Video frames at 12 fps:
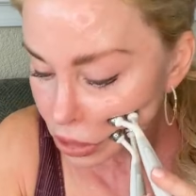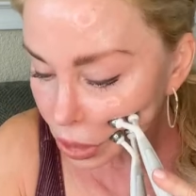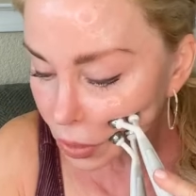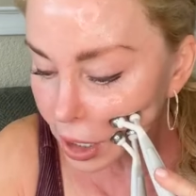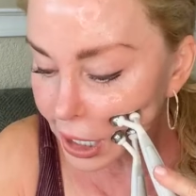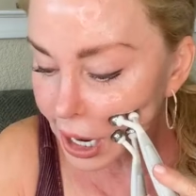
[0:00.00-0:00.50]

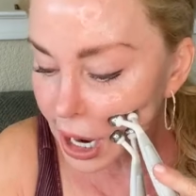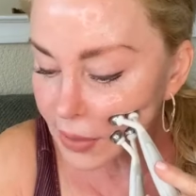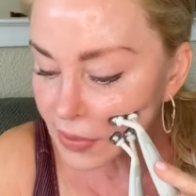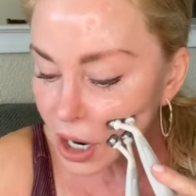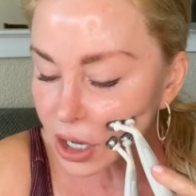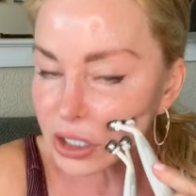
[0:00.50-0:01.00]
So I
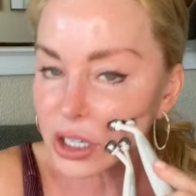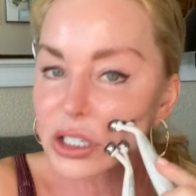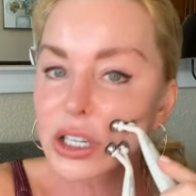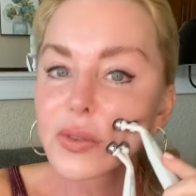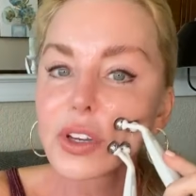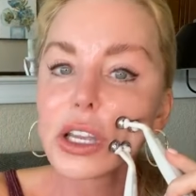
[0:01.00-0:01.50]
have
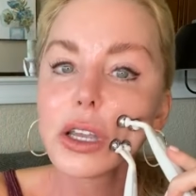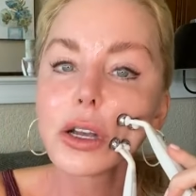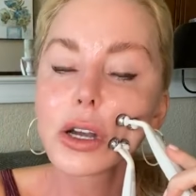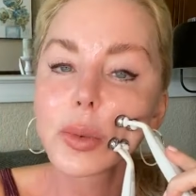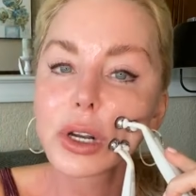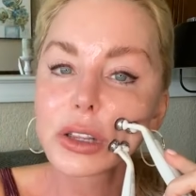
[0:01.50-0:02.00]

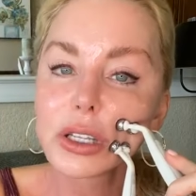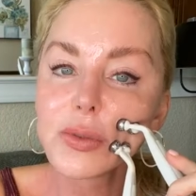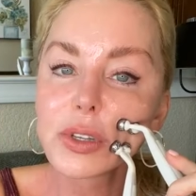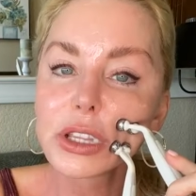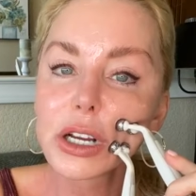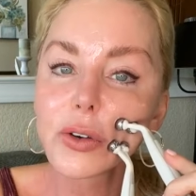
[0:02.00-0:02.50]
conductivity. I'm gonna
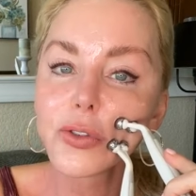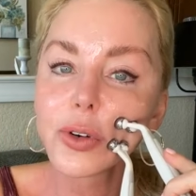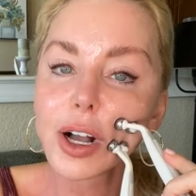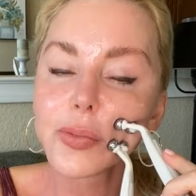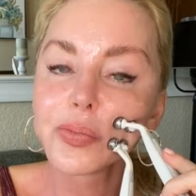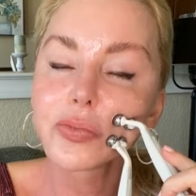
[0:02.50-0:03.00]
leave it there
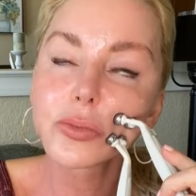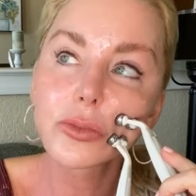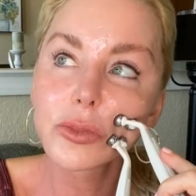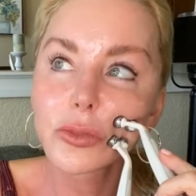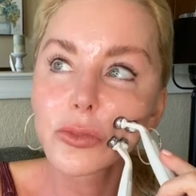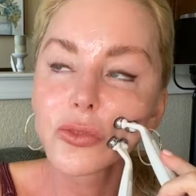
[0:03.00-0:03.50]
for about
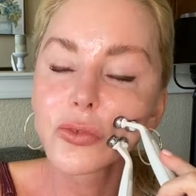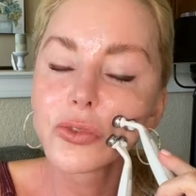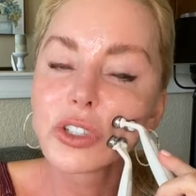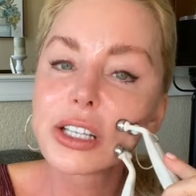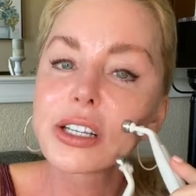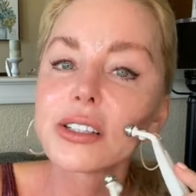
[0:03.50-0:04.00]

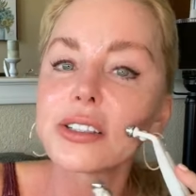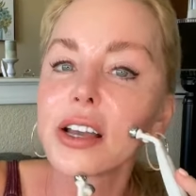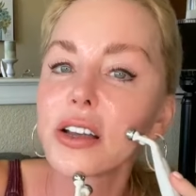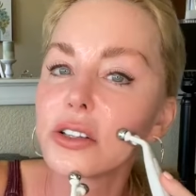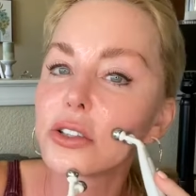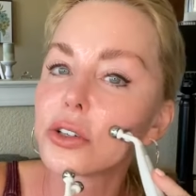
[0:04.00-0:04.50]
six
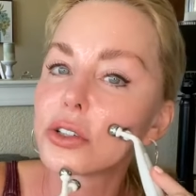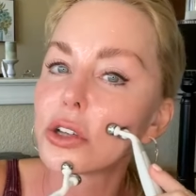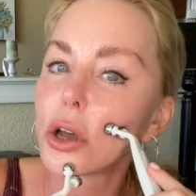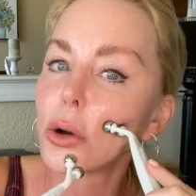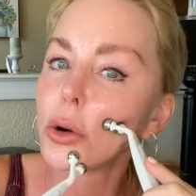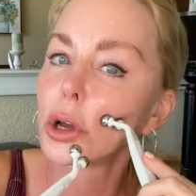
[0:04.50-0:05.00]
seconds or
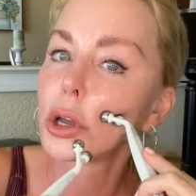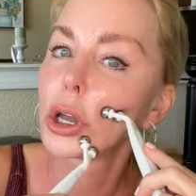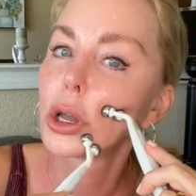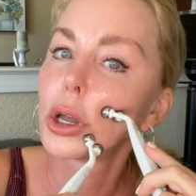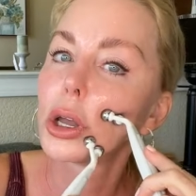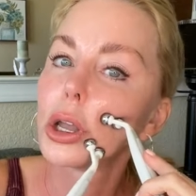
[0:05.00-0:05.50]
so,
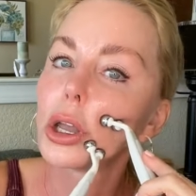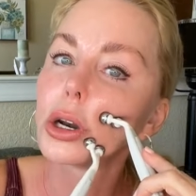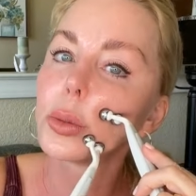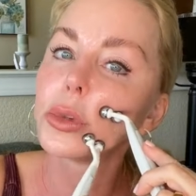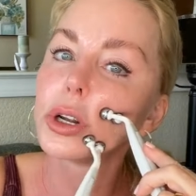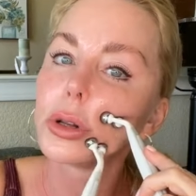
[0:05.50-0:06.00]

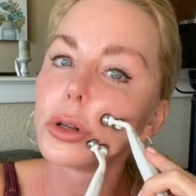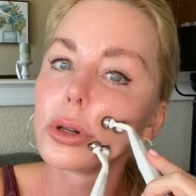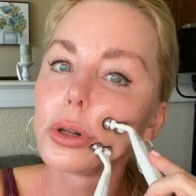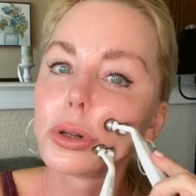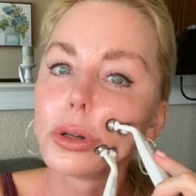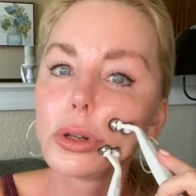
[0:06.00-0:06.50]
and I'm gonna
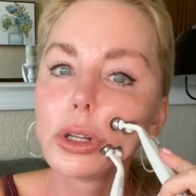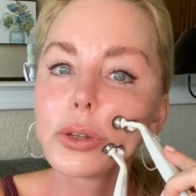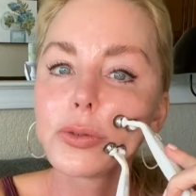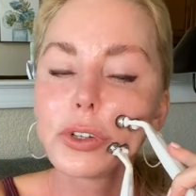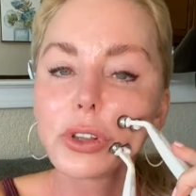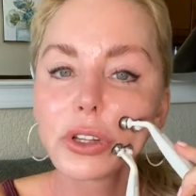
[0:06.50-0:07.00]

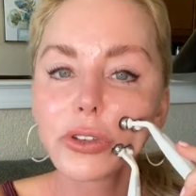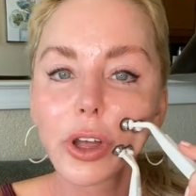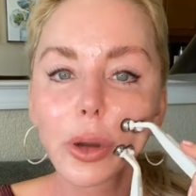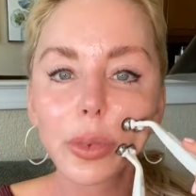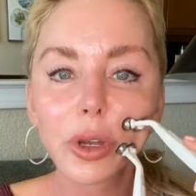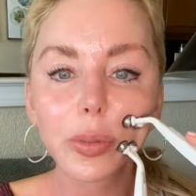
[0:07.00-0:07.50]
lift
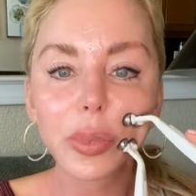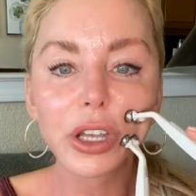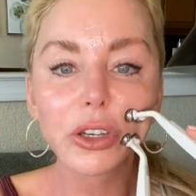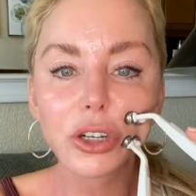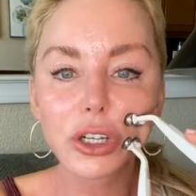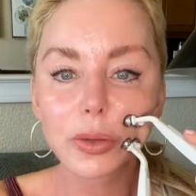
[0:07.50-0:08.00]
this up and
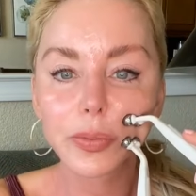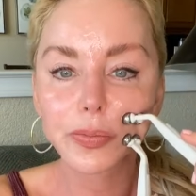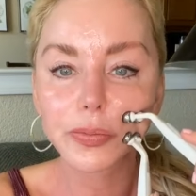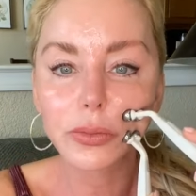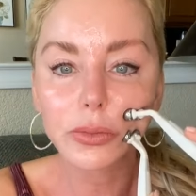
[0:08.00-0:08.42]
pinch.